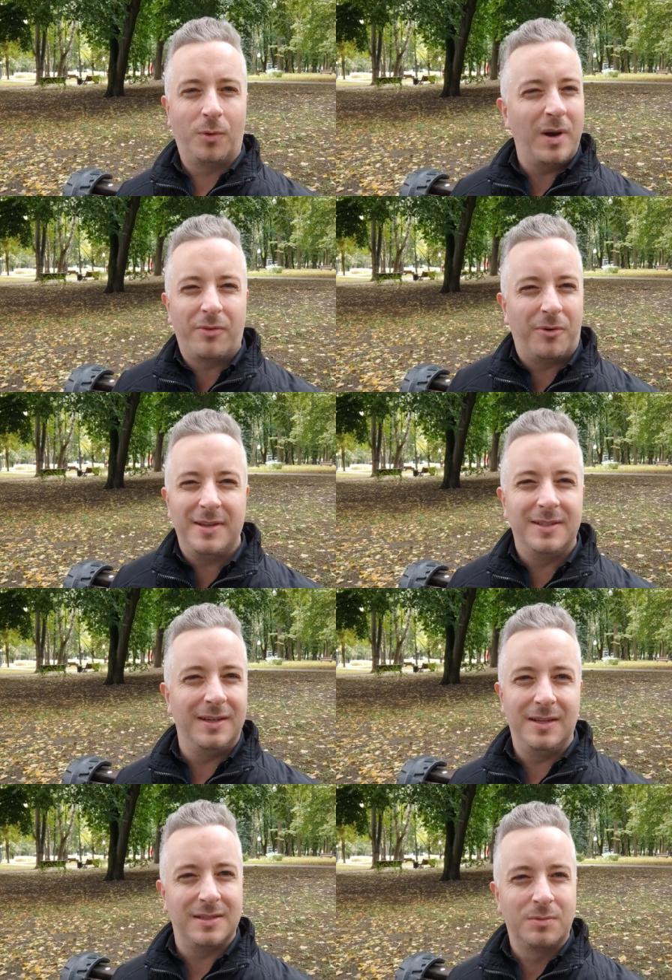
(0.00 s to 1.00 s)
For whatever reason
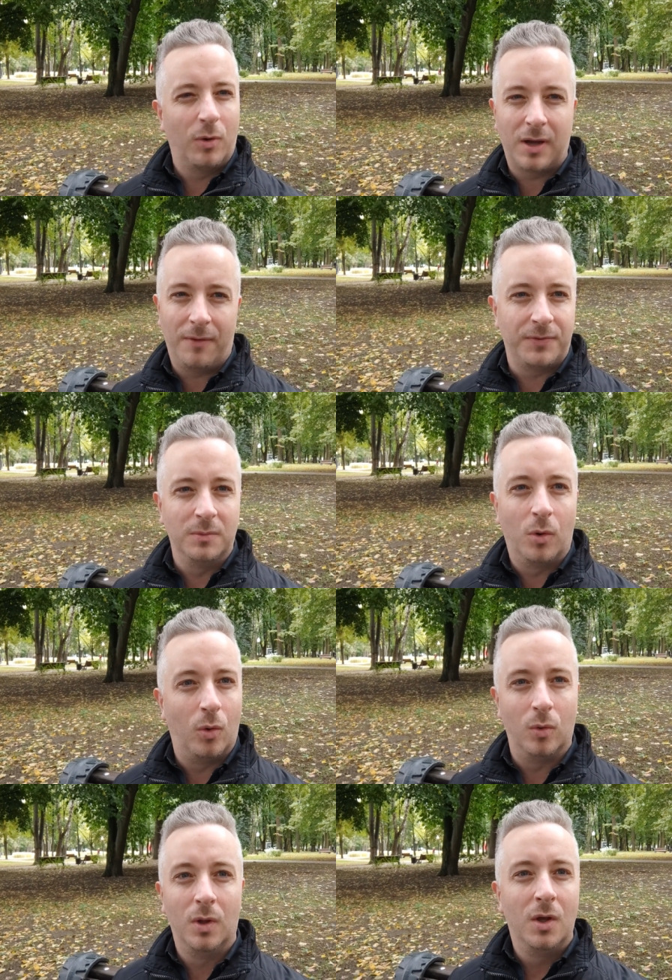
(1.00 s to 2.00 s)
it is, it's more
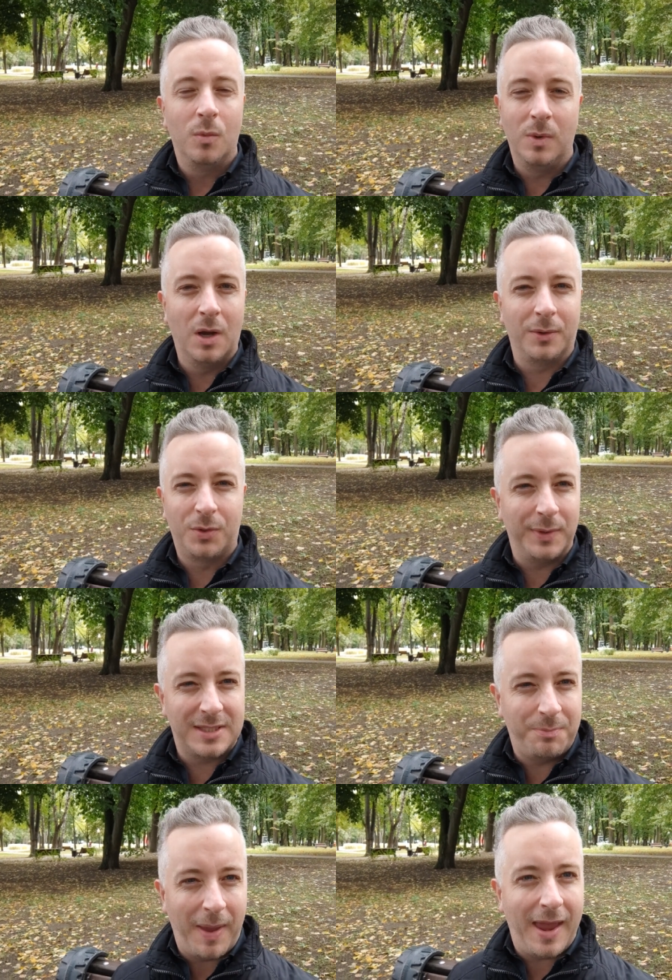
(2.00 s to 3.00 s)
comfortable. We know what to
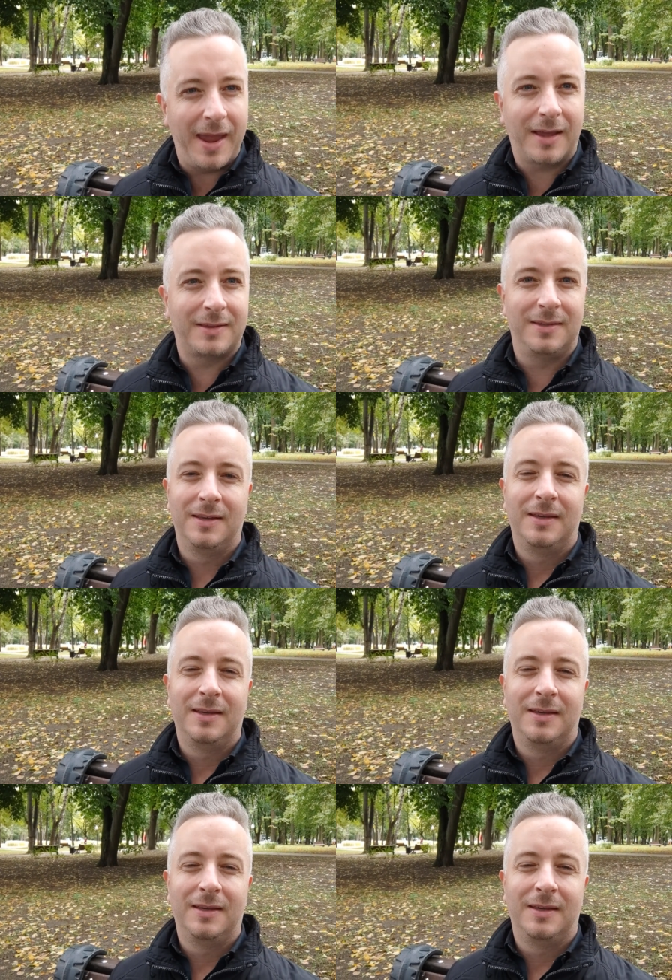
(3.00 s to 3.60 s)
expect.